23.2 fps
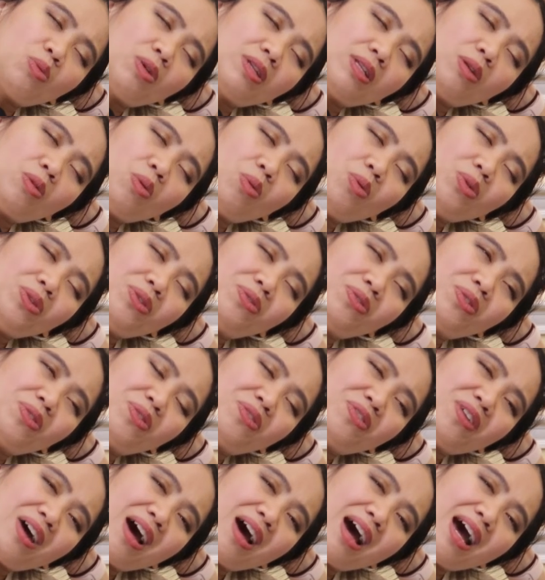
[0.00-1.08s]
one, and hold it for
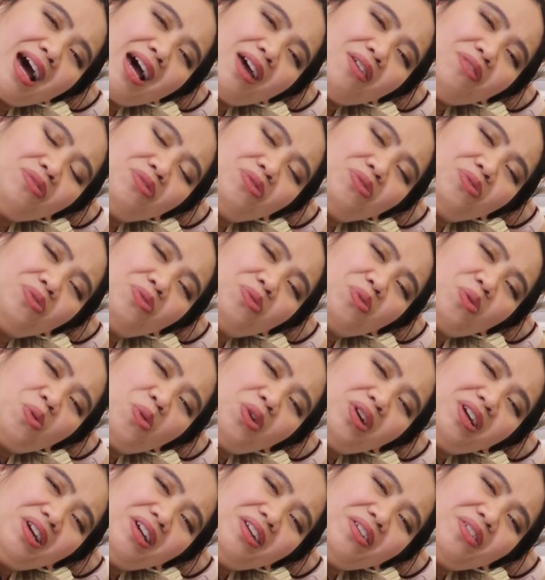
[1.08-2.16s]
5,
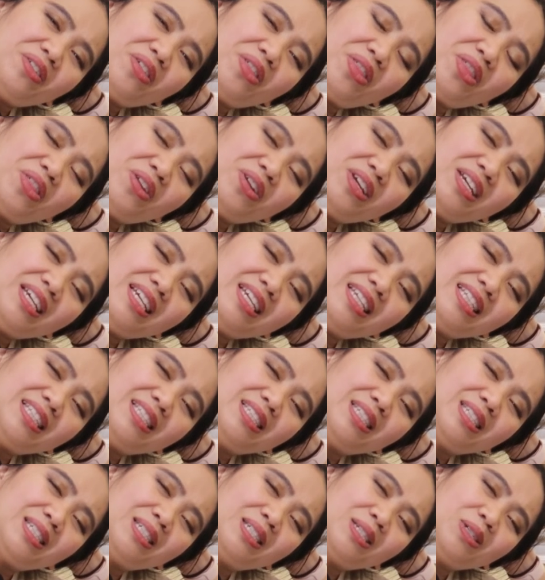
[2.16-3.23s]
4, 3,
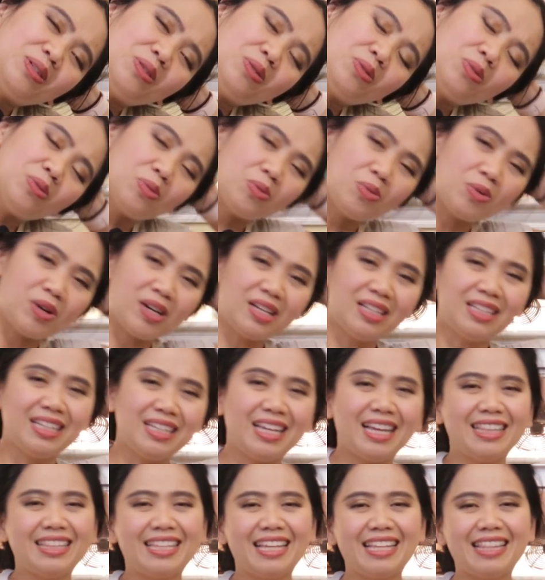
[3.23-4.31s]
2, 1,
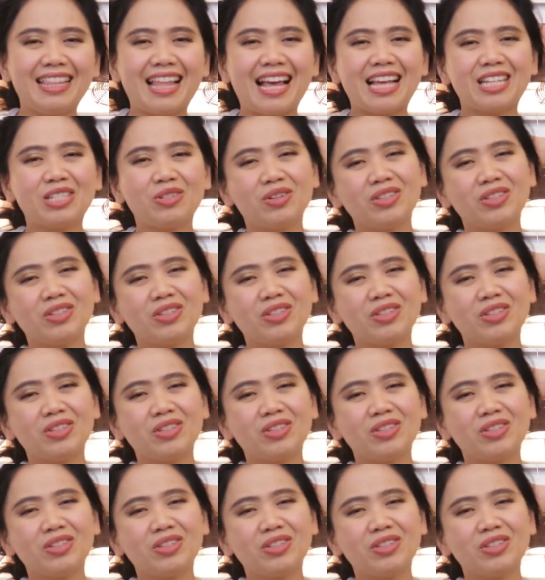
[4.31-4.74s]
and then last